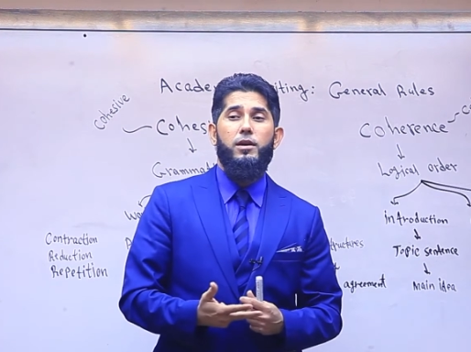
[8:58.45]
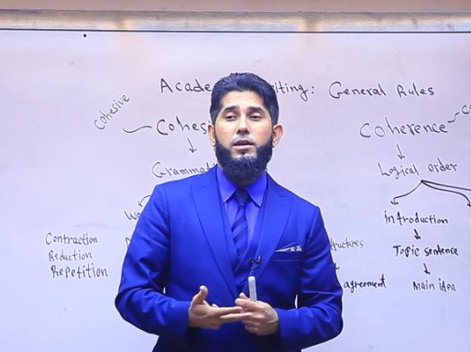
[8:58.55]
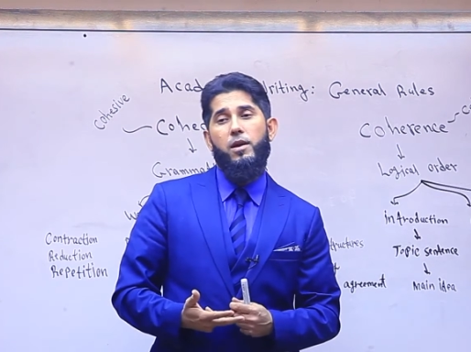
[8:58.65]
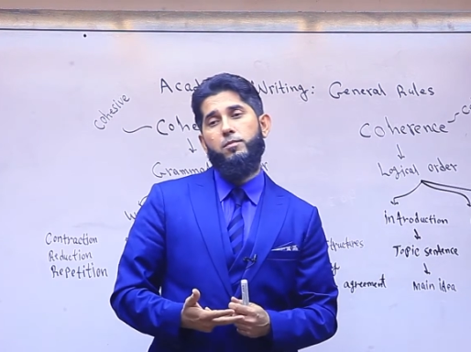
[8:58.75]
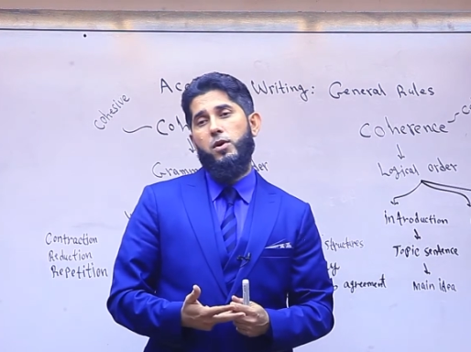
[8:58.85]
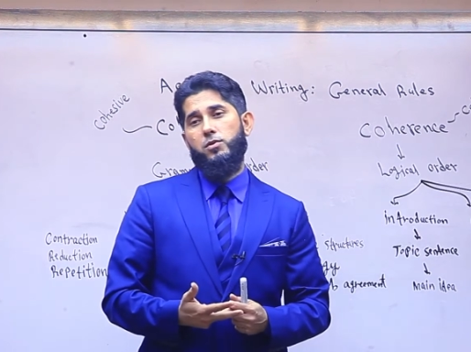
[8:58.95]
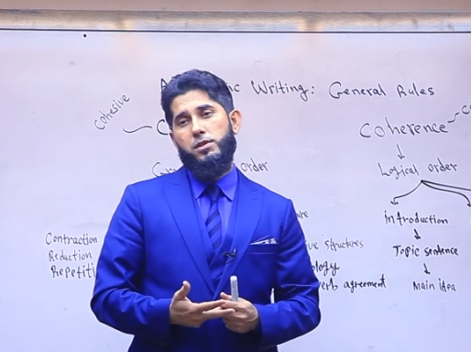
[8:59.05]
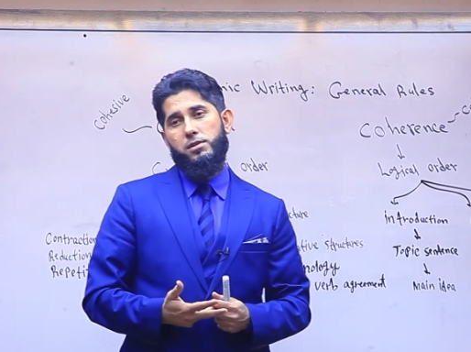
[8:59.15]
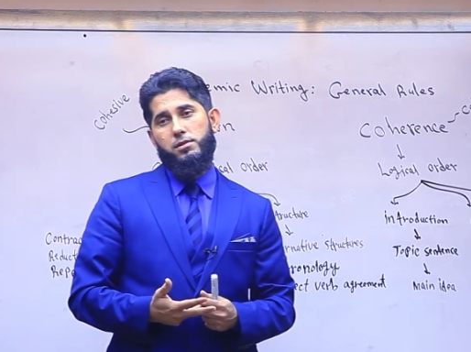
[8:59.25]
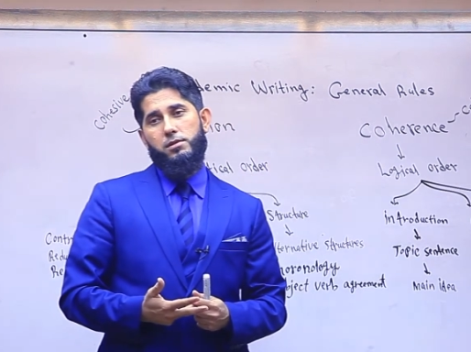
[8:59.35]
compound
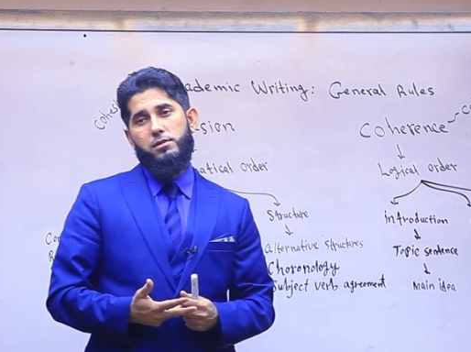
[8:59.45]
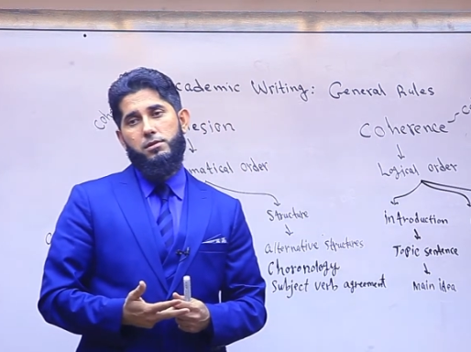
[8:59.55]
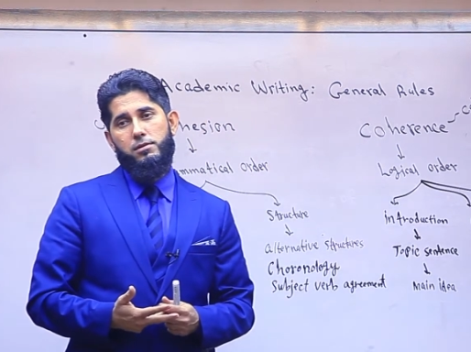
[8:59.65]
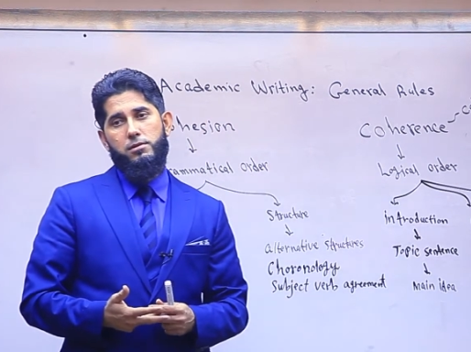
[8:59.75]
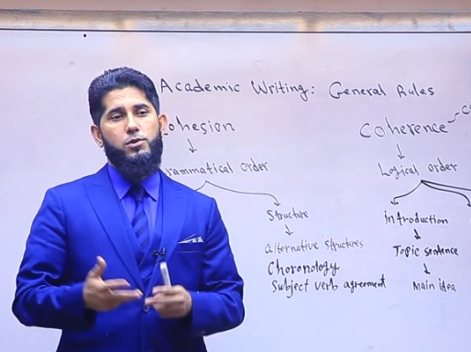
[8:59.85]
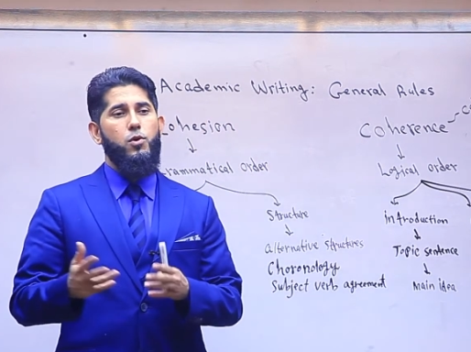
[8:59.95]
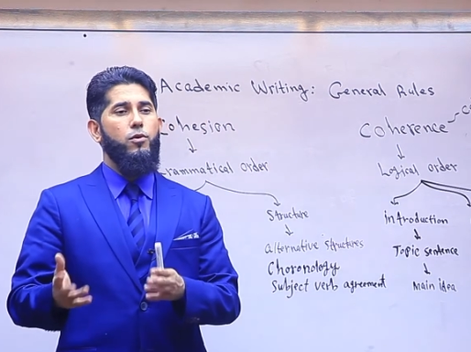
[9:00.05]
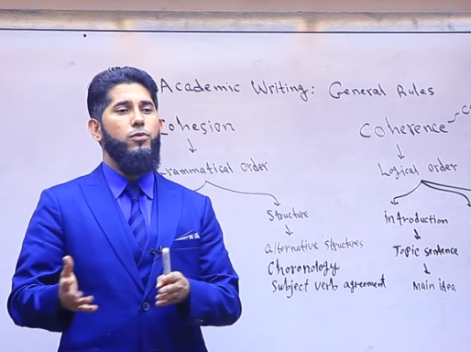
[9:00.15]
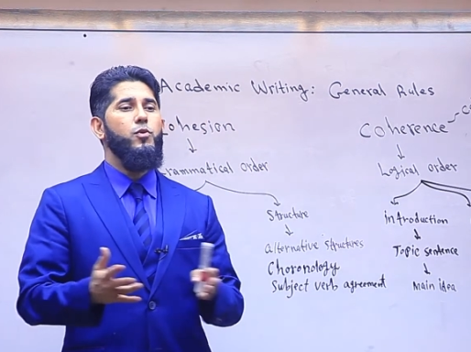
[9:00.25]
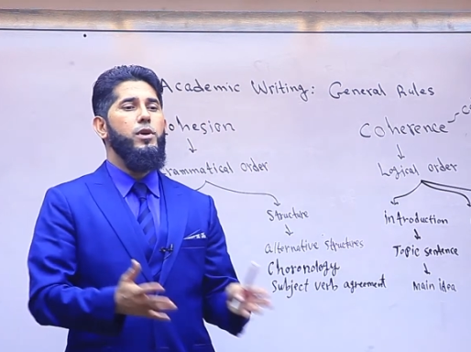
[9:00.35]
sentences, 2 or
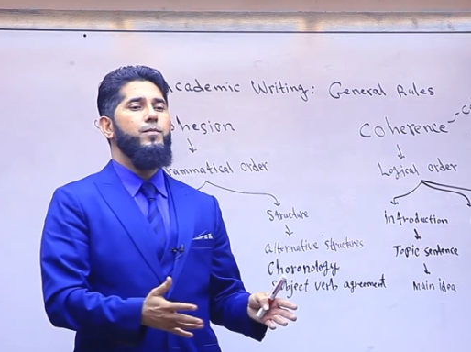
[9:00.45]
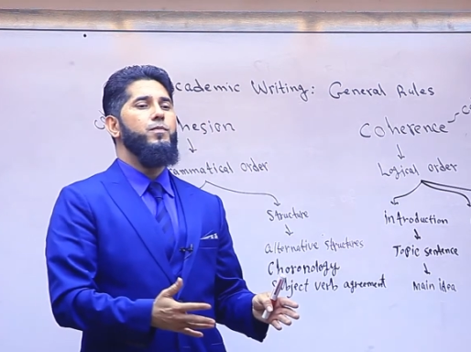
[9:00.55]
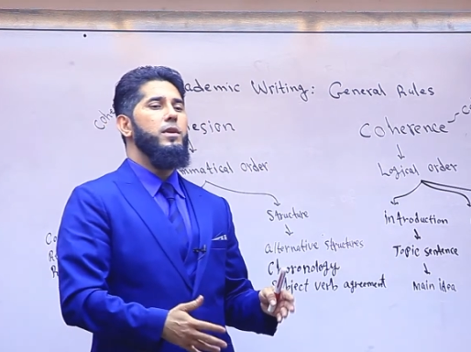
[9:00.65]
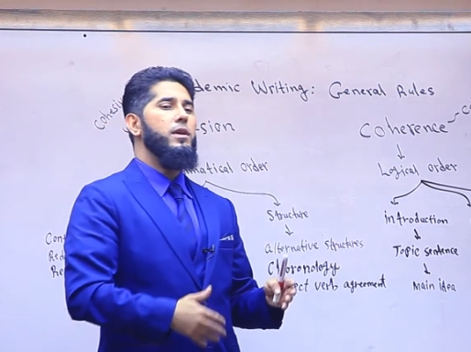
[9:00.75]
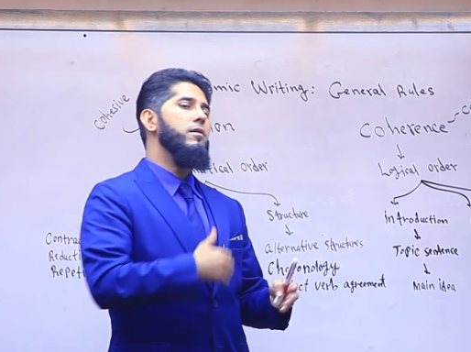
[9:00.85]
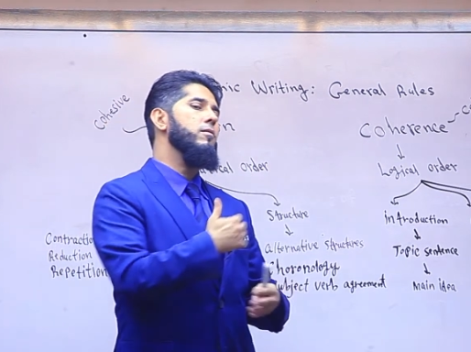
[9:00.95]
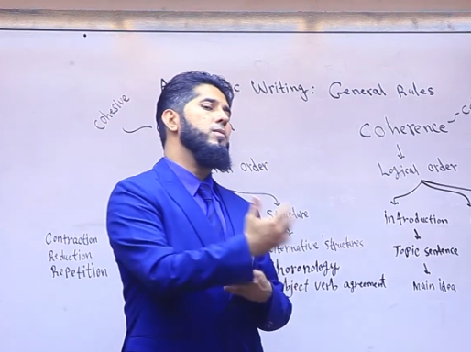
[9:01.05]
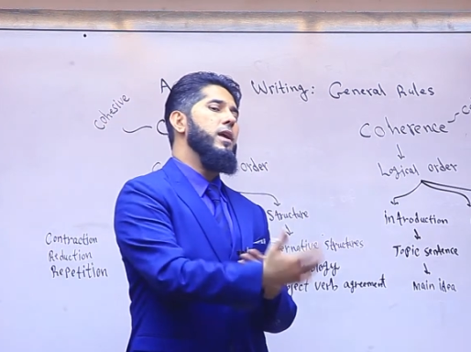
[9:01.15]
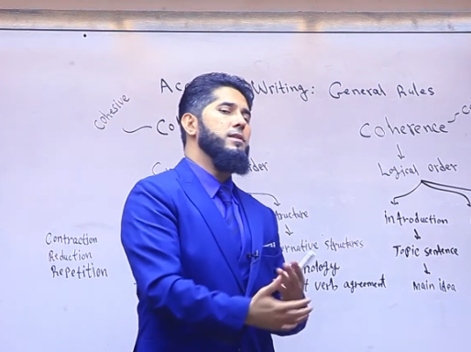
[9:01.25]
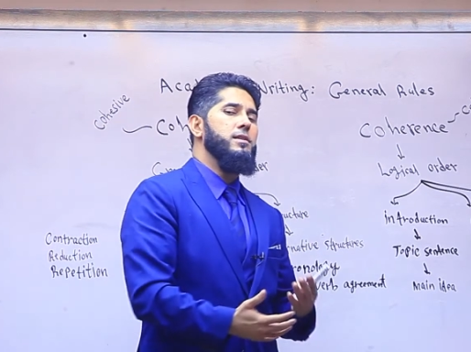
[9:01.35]
3
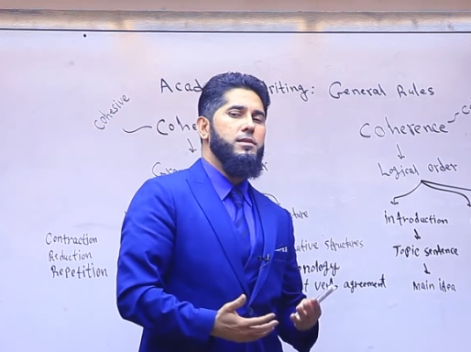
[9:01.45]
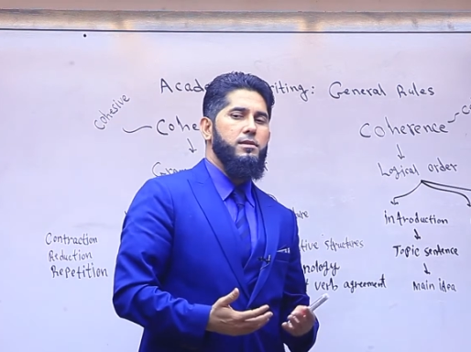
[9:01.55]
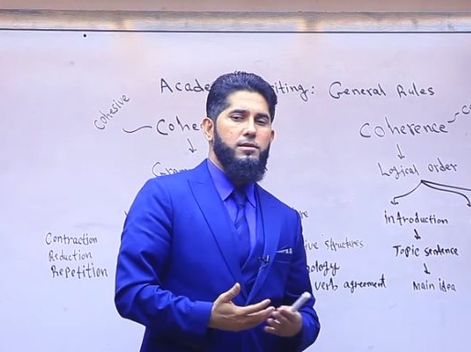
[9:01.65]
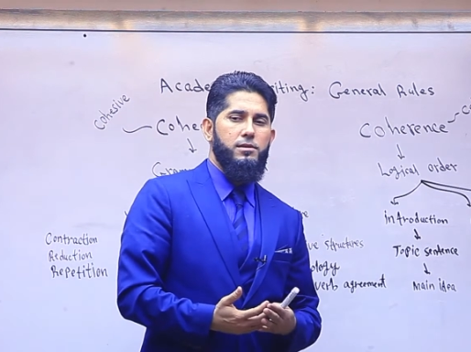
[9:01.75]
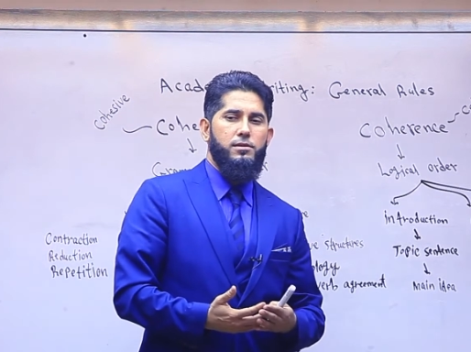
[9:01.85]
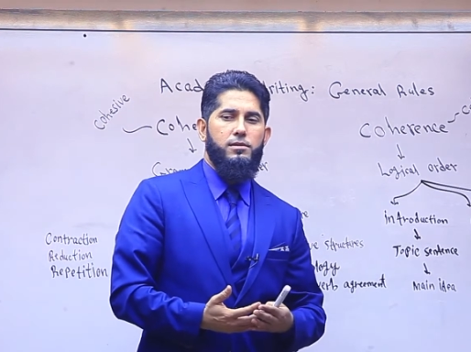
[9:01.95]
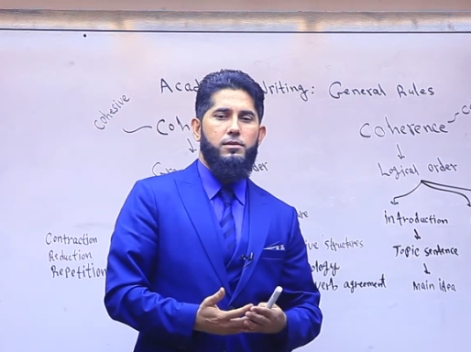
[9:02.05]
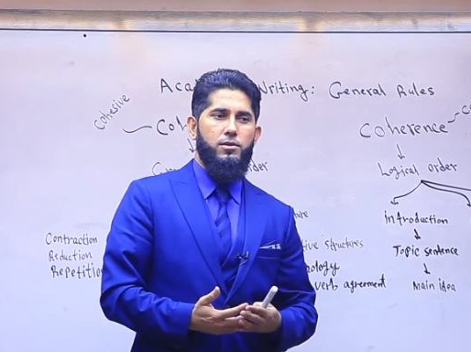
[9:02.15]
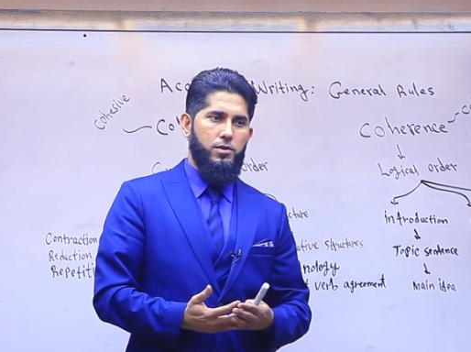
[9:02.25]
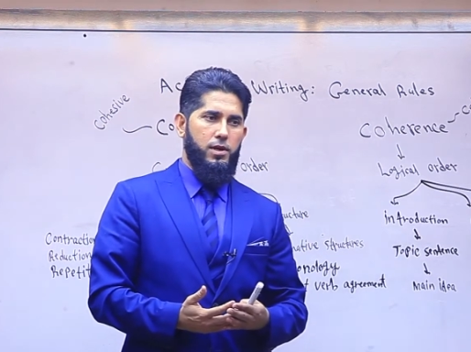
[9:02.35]
complex sentences,
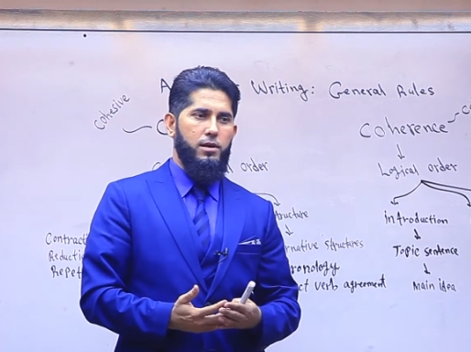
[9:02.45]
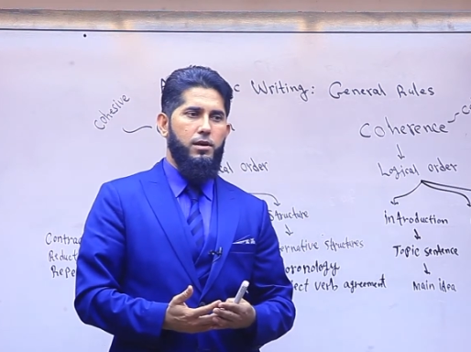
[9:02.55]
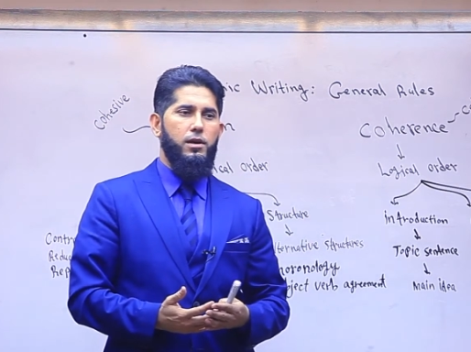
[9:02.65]
okay?